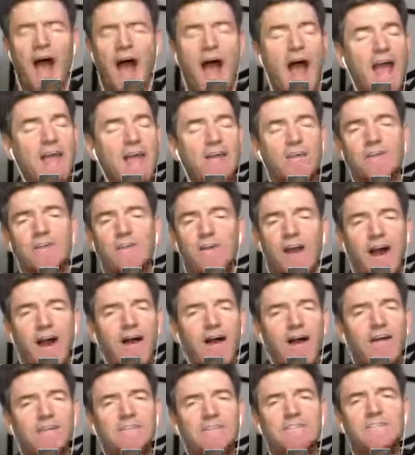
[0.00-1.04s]
Higher
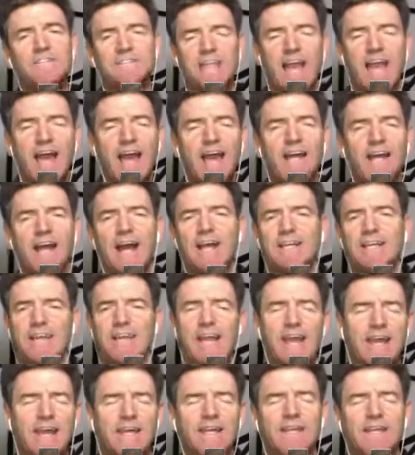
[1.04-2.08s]
cause that I
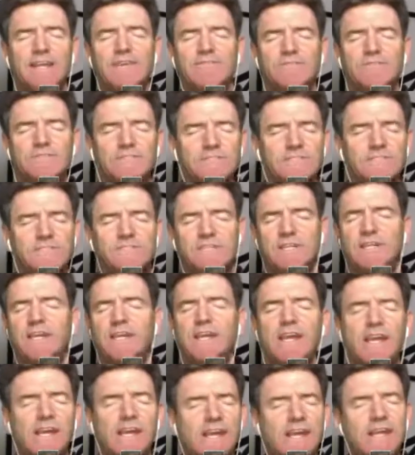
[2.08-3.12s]
can't even
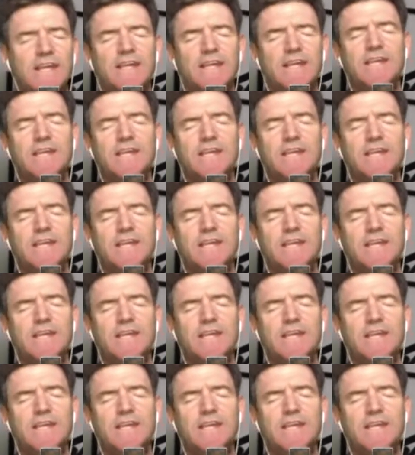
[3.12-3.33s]
see,